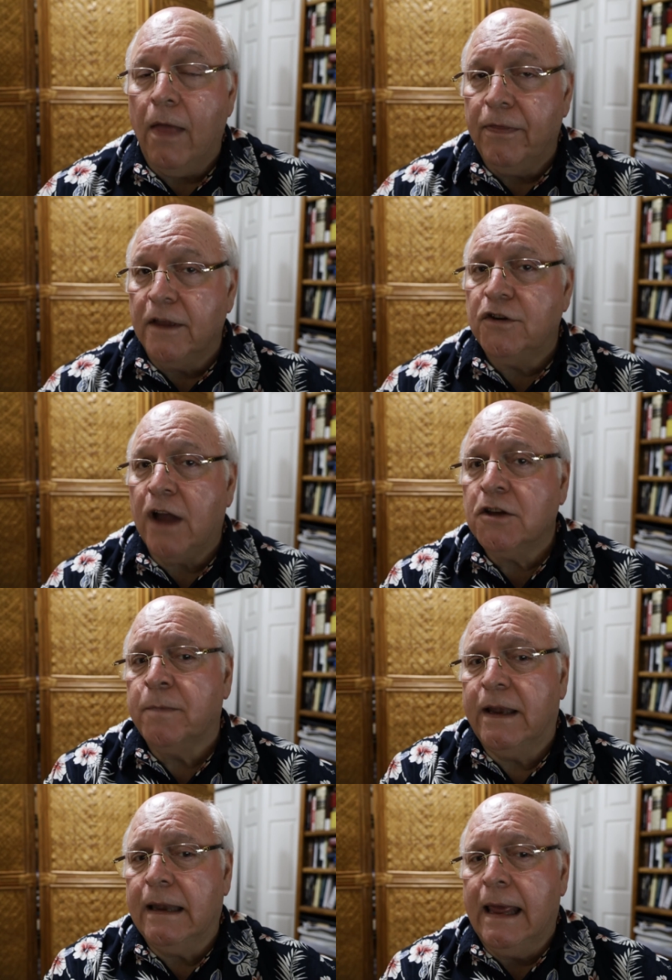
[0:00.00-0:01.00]
The
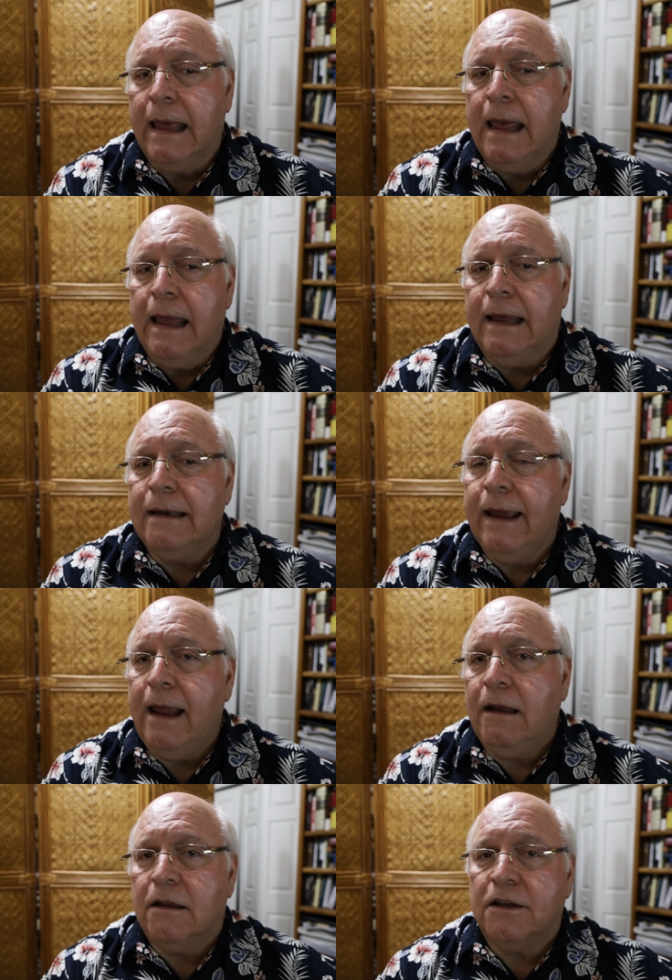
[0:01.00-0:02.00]
judgment
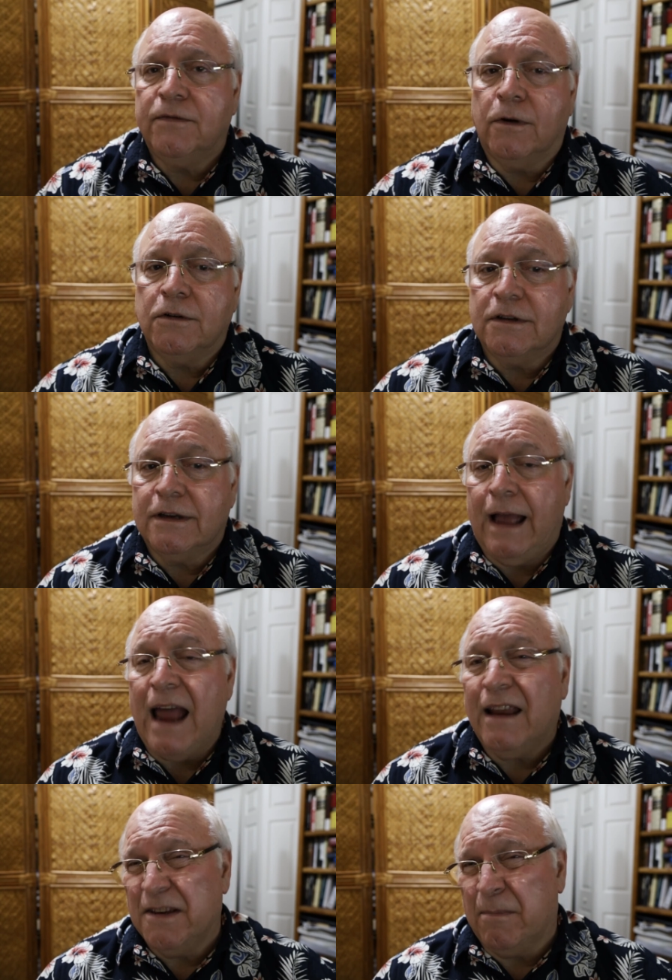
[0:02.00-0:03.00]
contained in this verse is
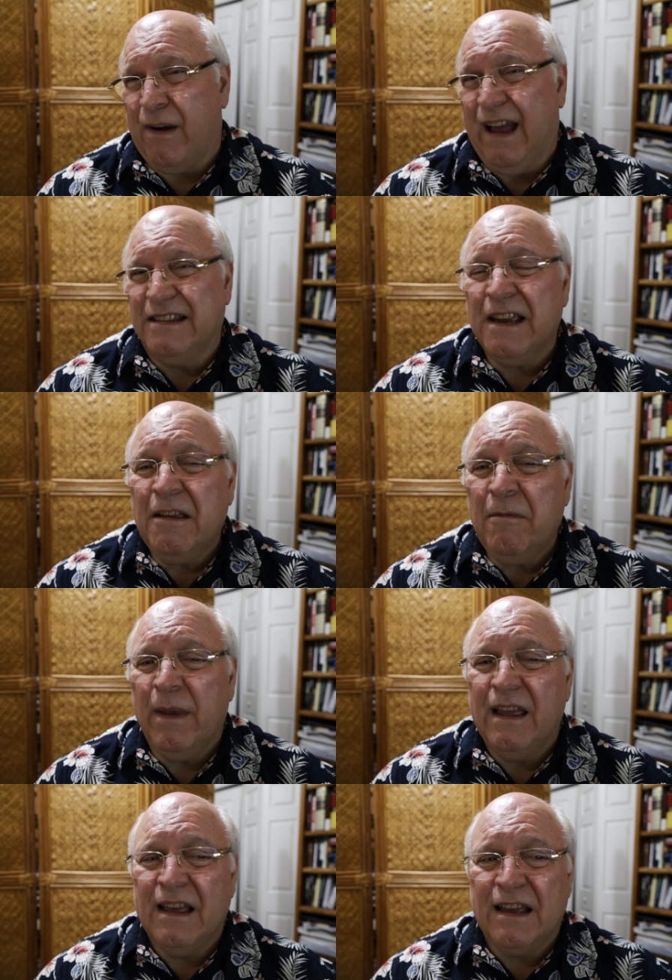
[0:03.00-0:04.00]
kind of surprising
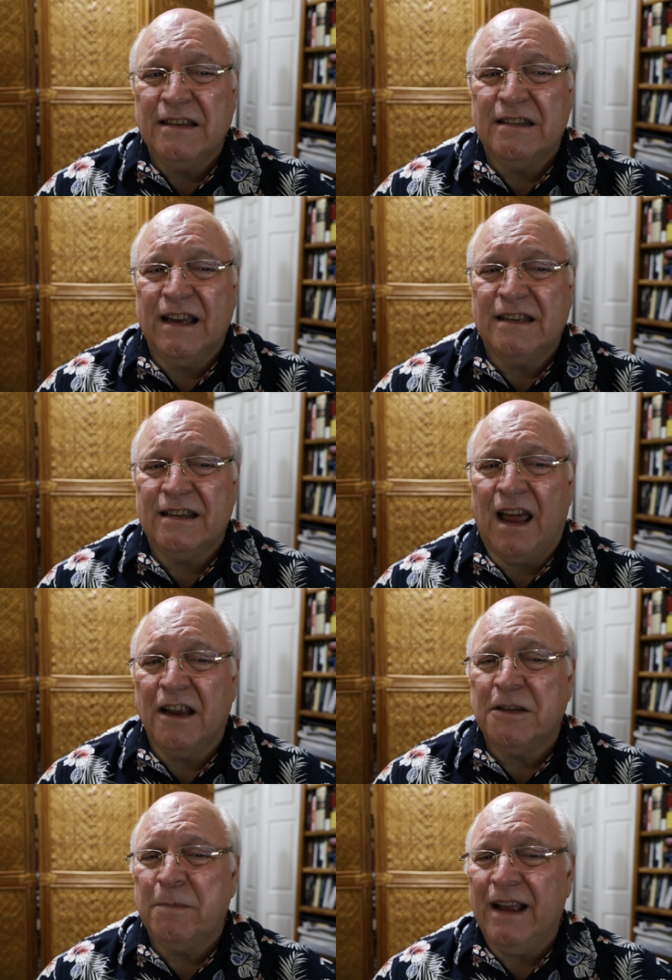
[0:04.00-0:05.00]
because it's
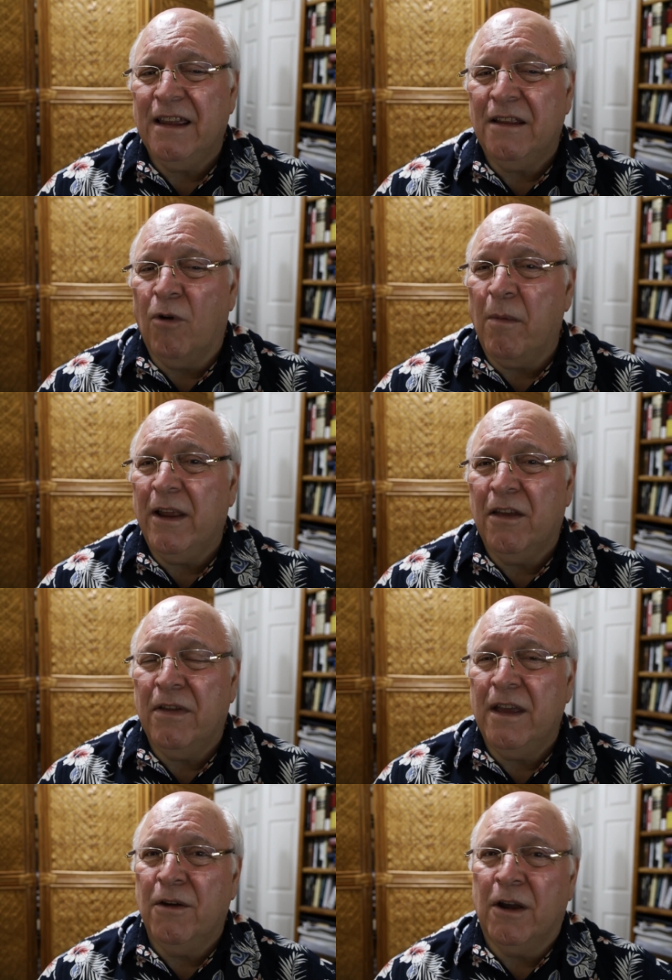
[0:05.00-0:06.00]
unexpected. Normally you
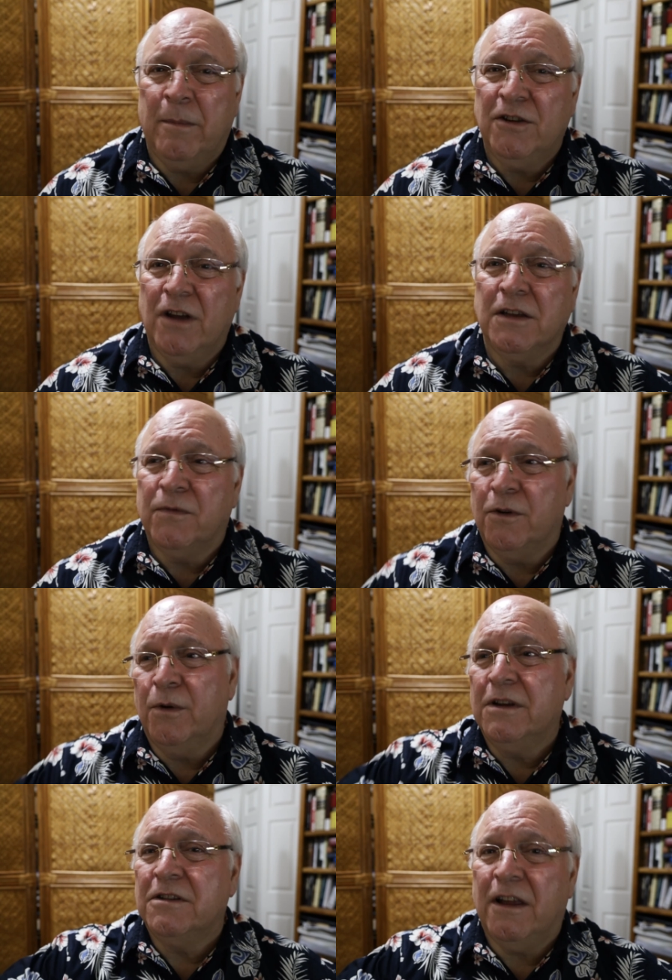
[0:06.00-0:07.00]
think you're going to be judged for
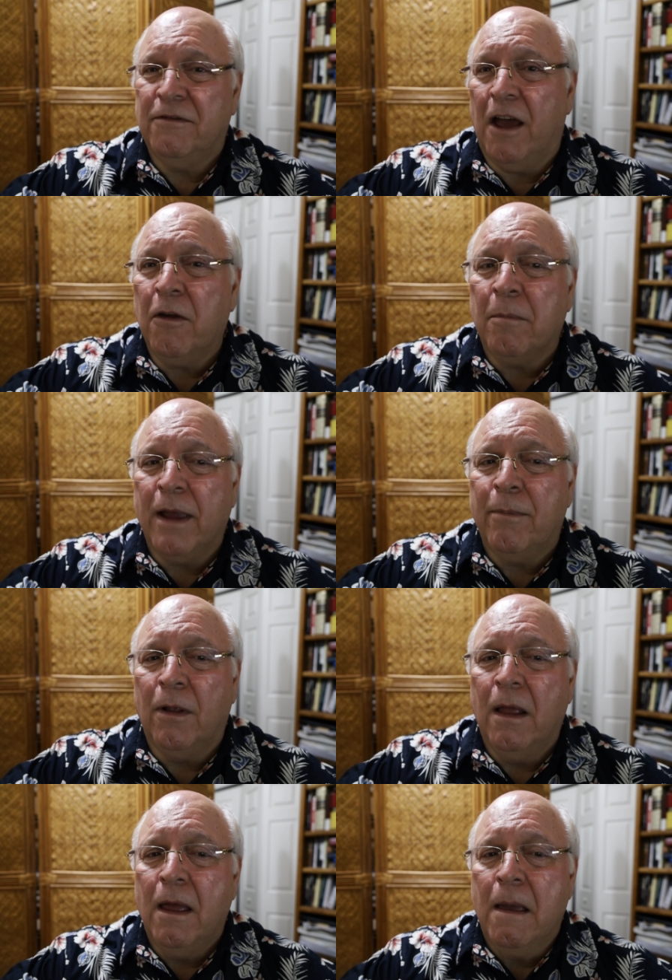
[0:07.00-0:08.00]
doing stuff to other
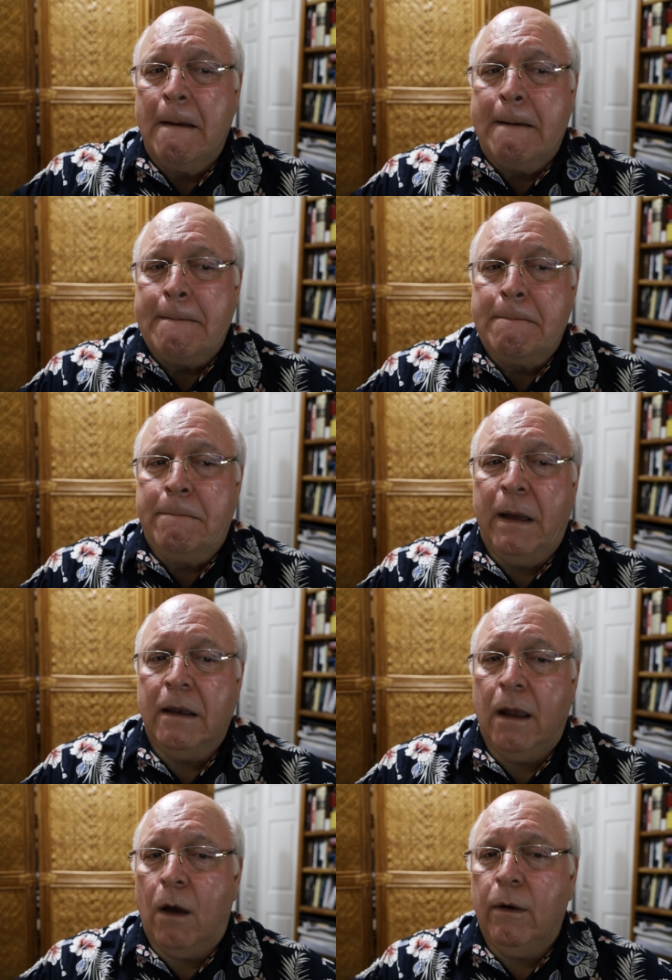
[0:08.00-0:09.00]
people,
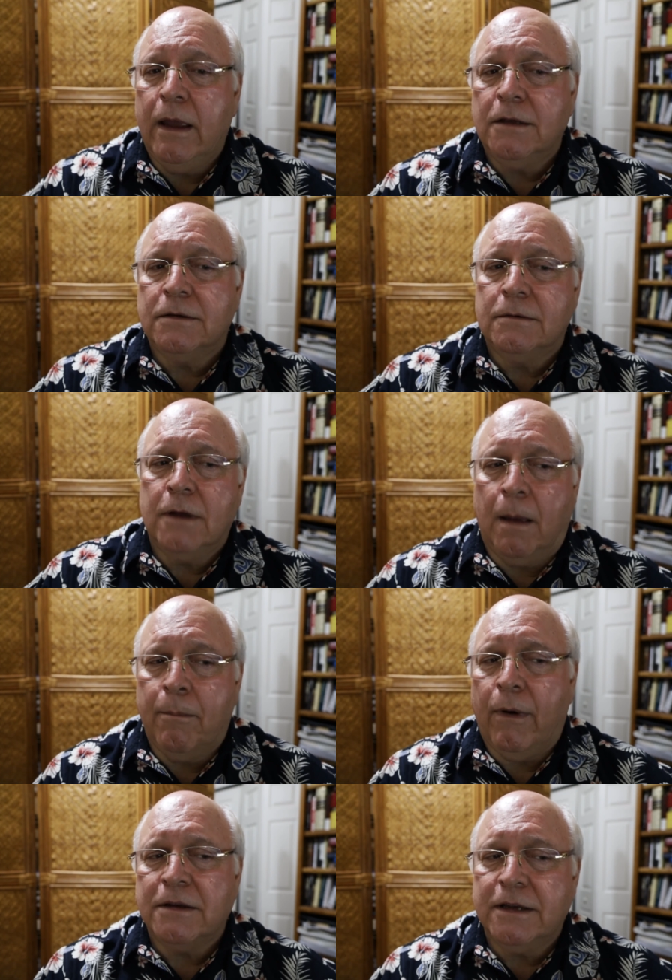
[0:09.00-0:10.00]
but no, he's
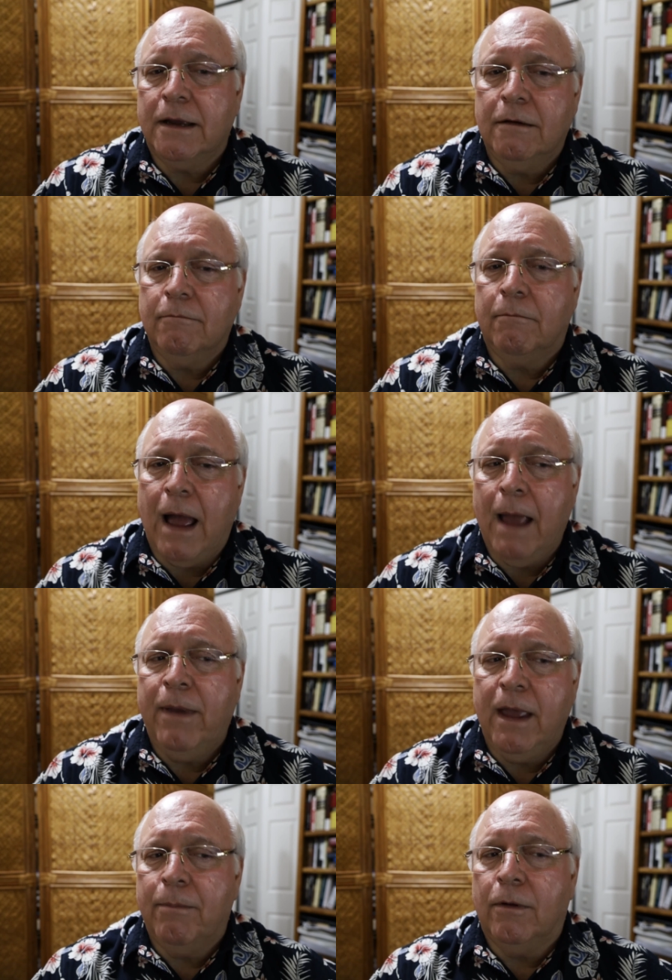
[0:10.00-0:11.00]
oppressing my
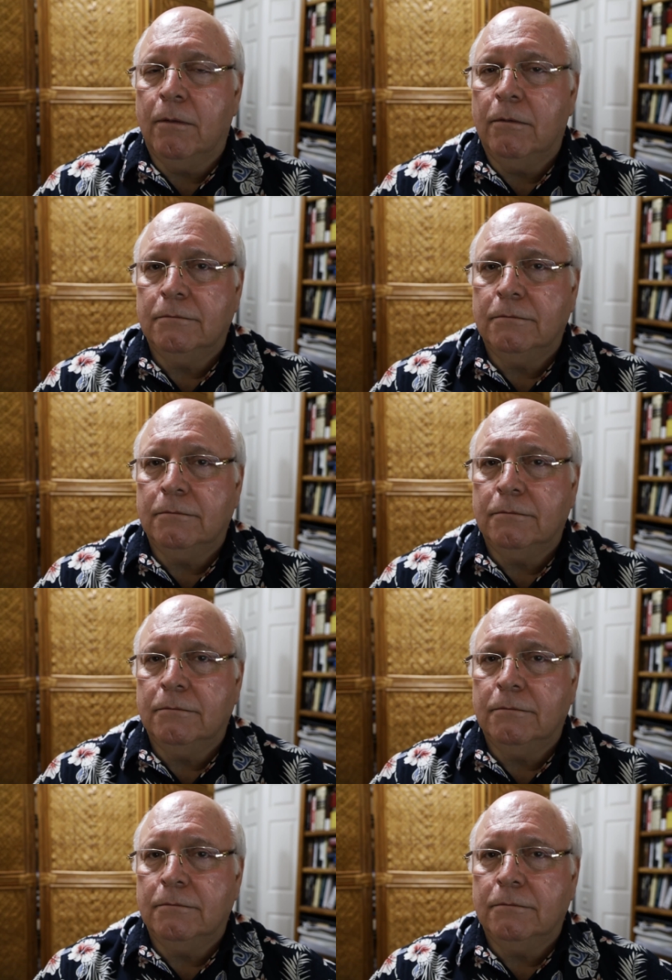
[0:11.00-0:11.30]
people.